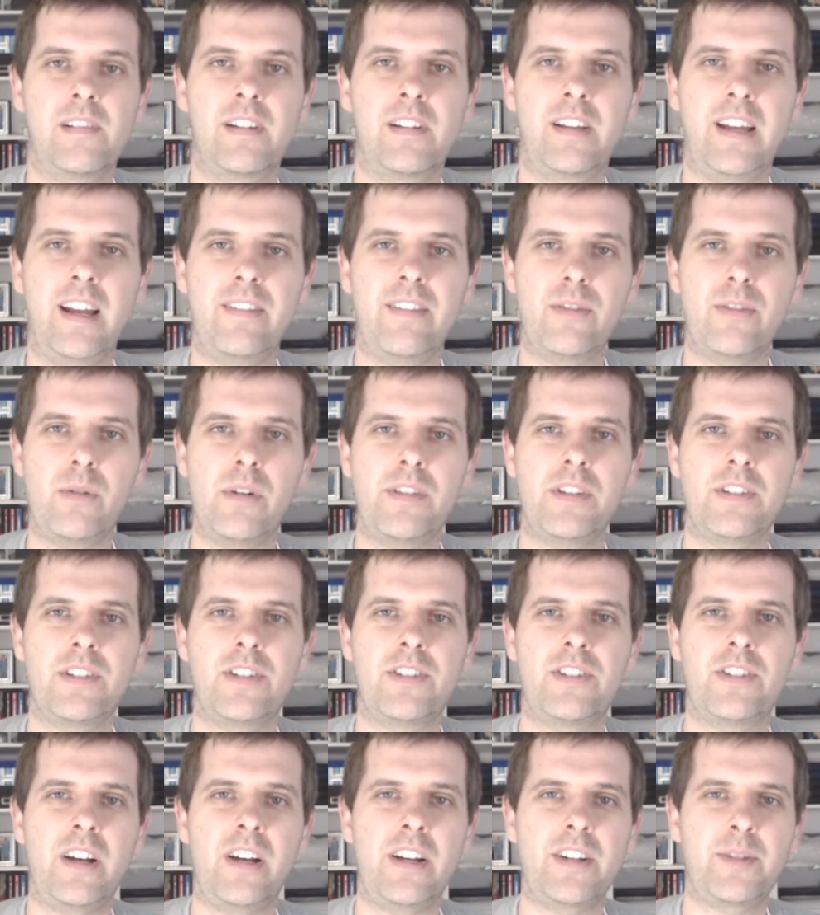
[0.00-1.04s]
Hey everyone, this is
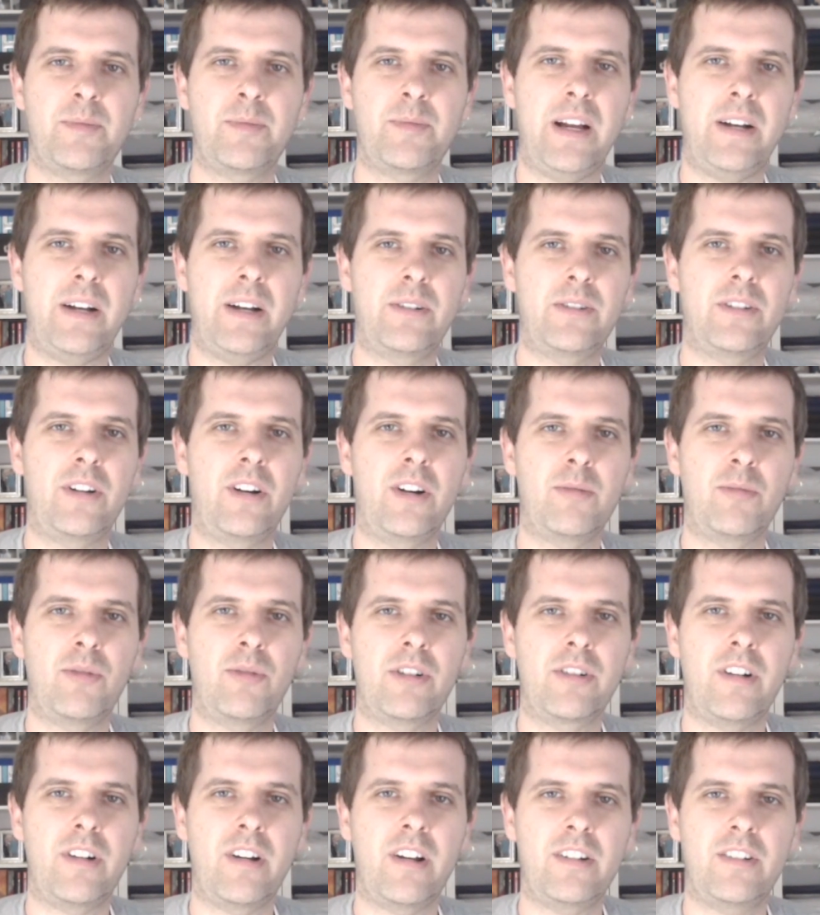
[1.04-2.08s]
Josh back with Cardboard
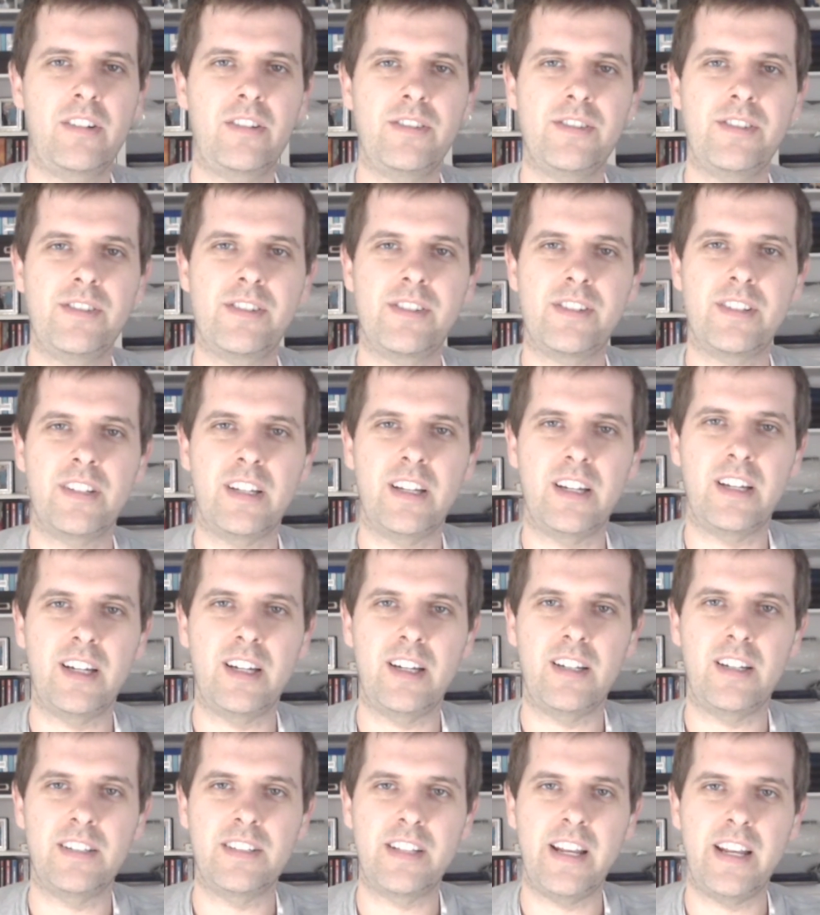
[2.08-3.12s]
Chronicles.
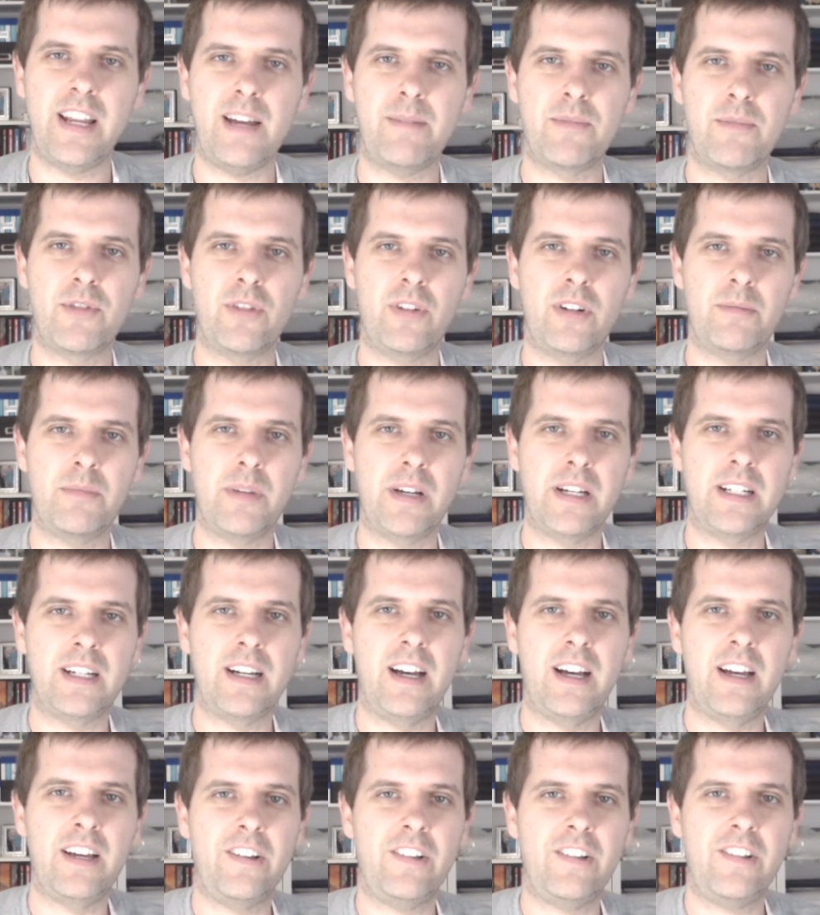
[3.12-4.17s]
Uh, today I'm joined by
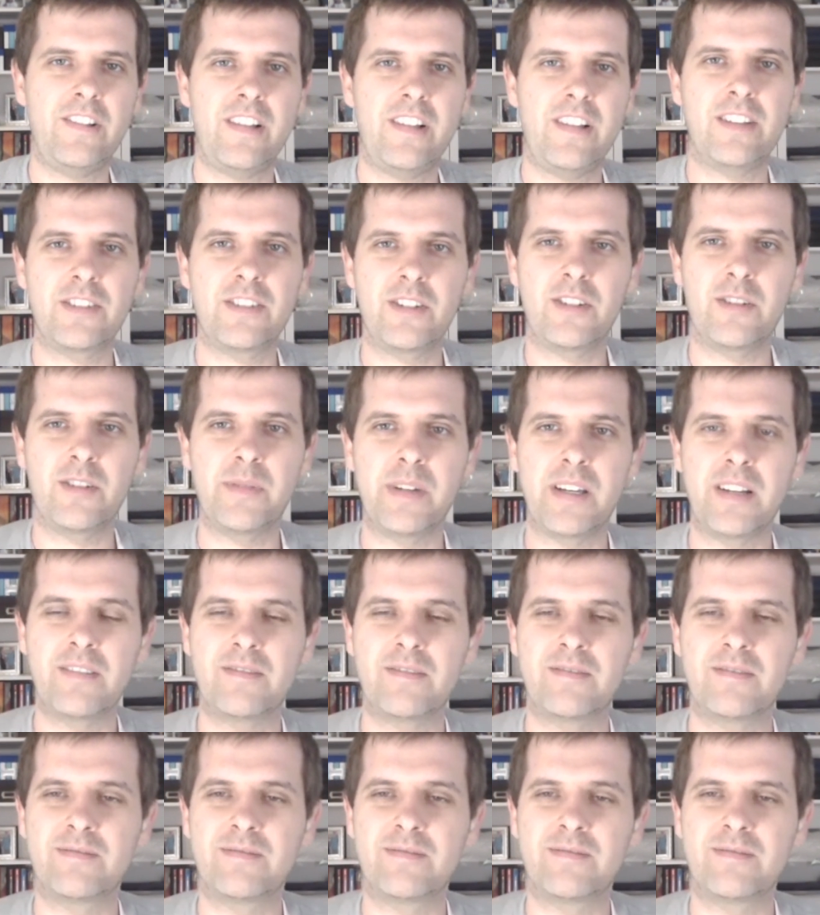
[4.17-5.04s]
Kyle. How's it going, man?